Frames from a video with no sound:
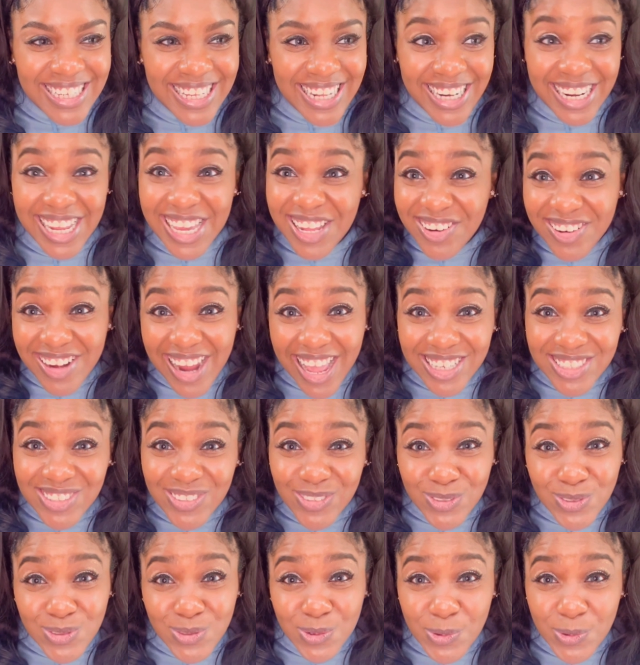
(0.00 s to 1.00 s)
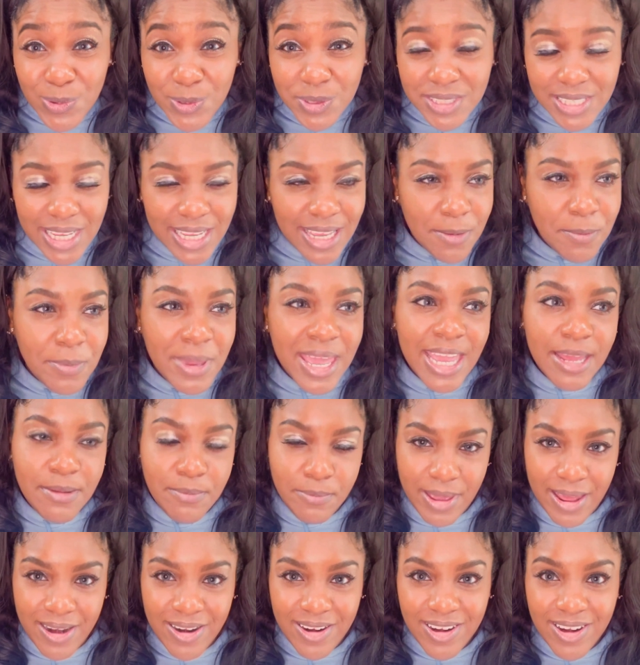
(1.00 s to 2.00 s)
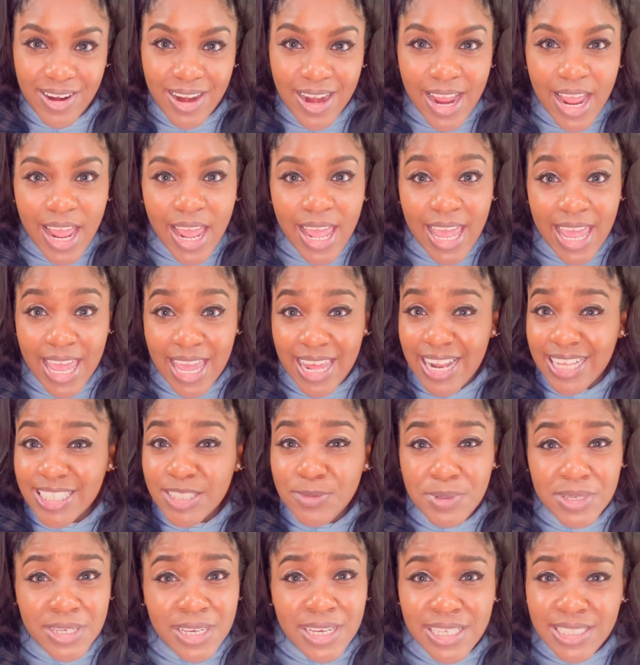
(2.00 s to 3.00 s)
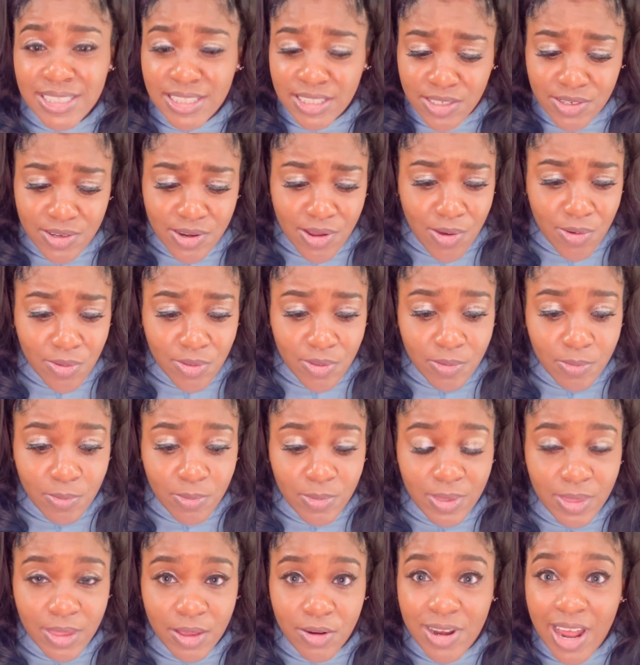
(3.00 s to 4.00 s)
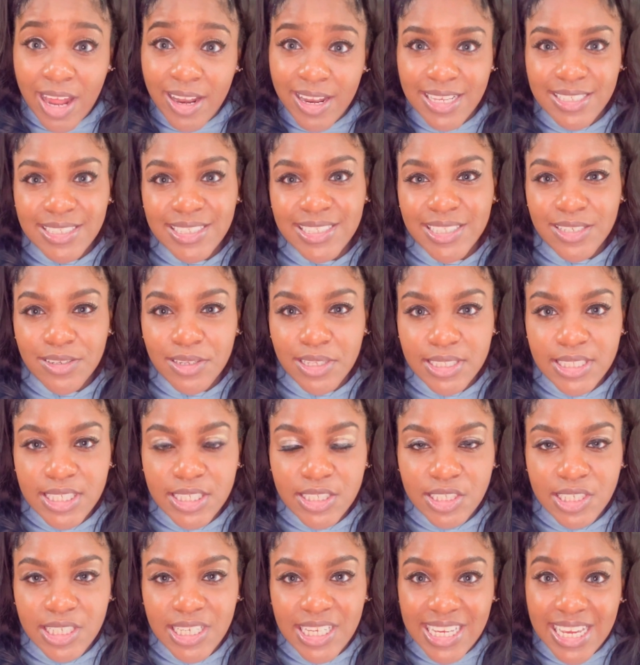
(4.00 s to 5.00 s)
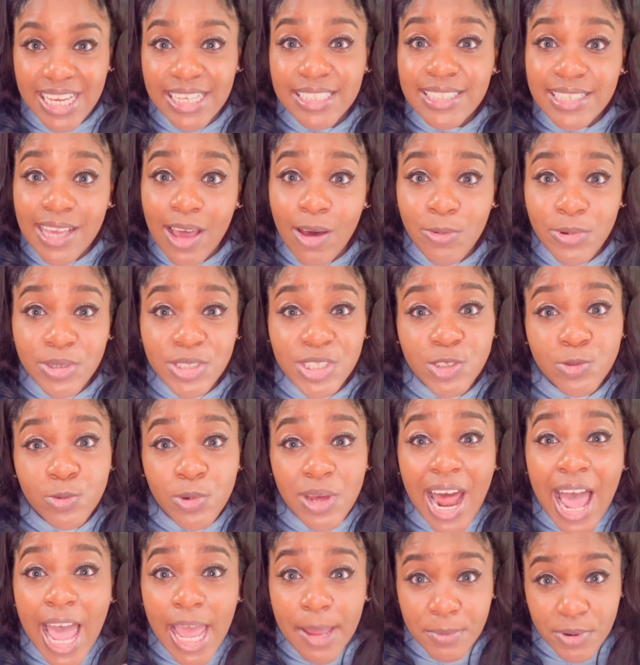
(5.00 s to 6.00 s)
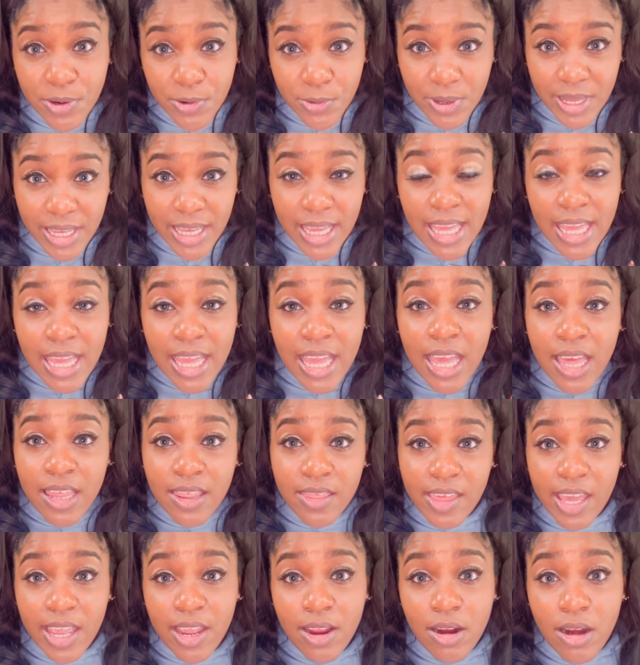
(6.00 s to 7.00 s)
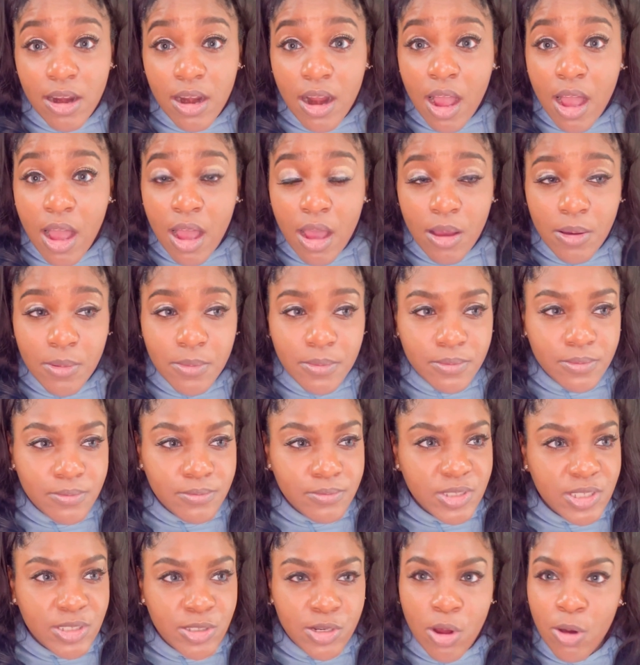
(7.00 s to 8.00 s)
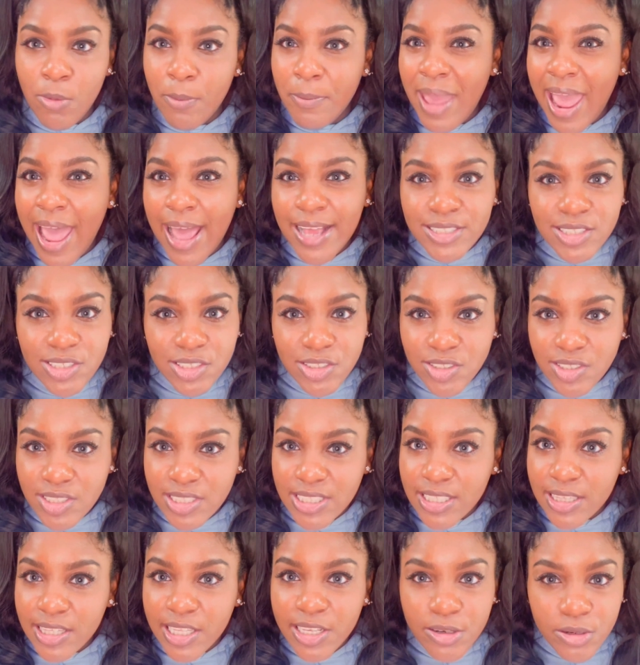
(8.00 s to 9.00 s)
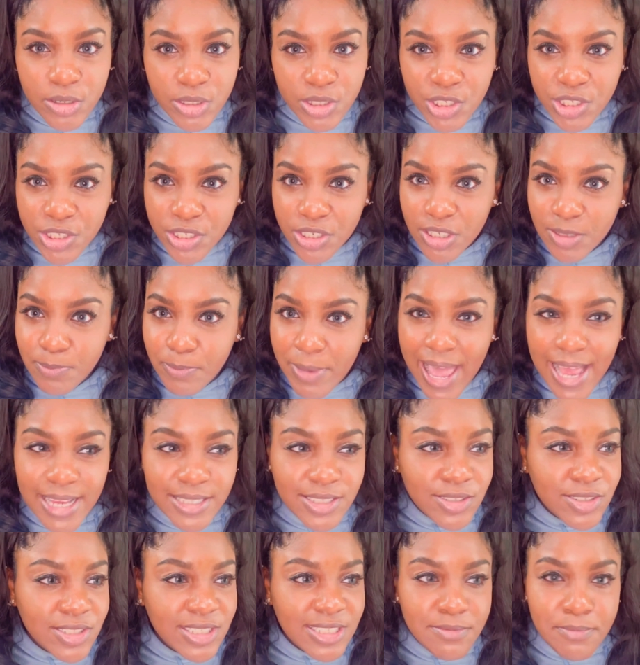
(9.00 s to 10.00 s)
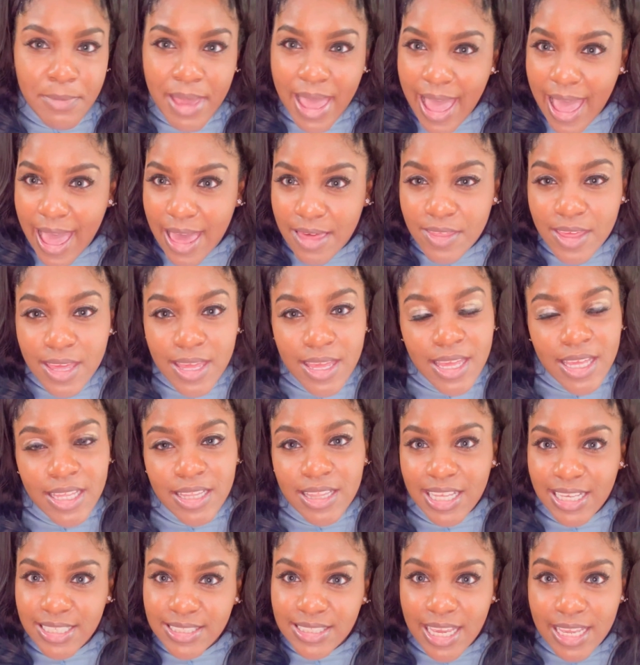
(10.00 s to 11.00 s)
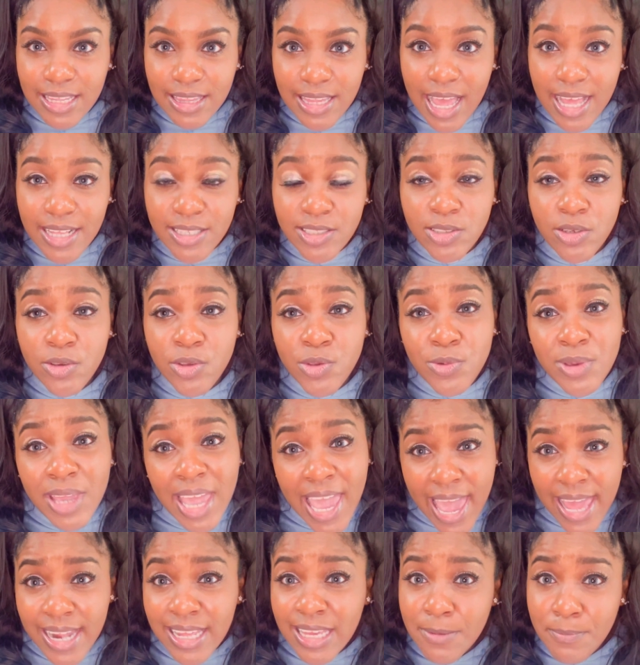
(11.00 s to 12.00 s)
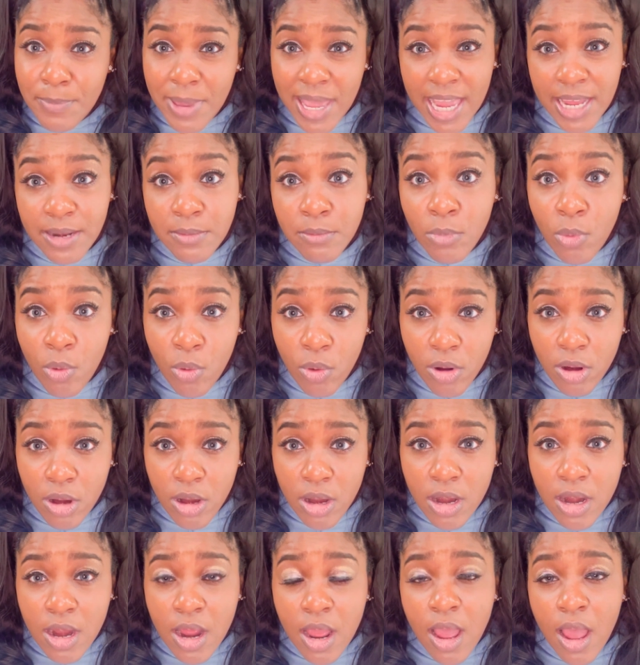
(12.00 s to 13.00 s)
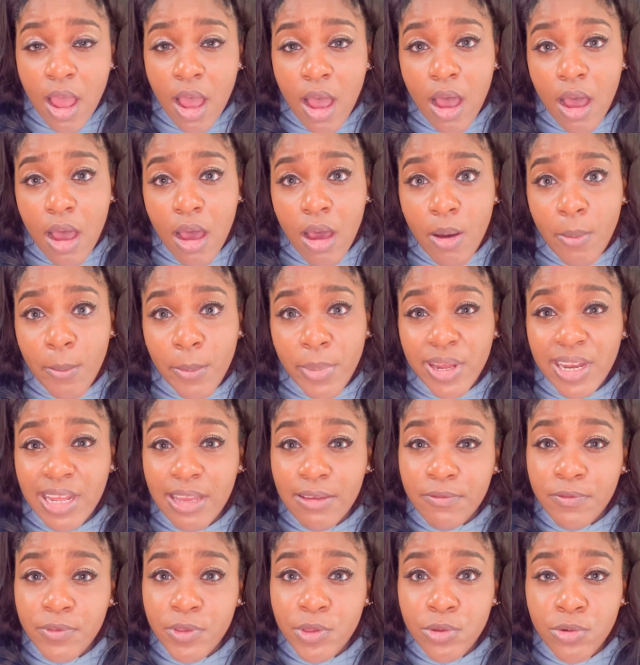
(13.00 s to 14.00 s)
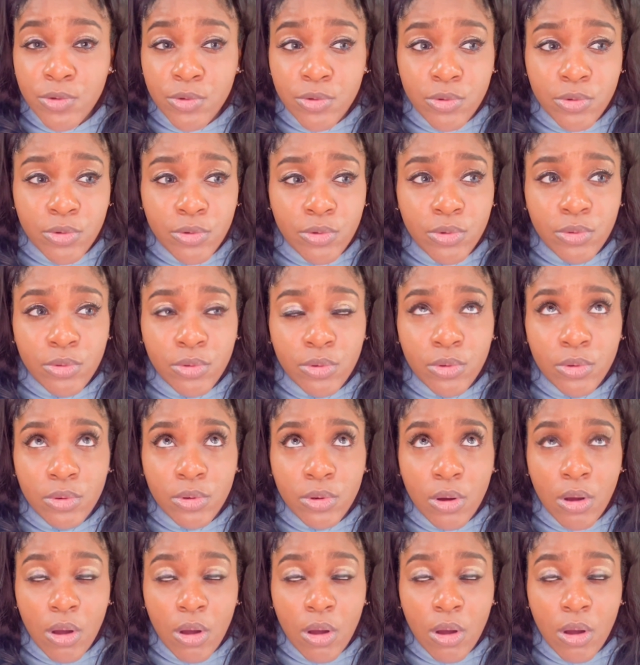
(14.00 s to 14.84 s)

international schools, they get paid better, and that's because, you know, they're not necessarily teaching ESL, which is what I'm doing. They are, you know, masters in literature, masters in math, things like that. So you can get paid more. But if you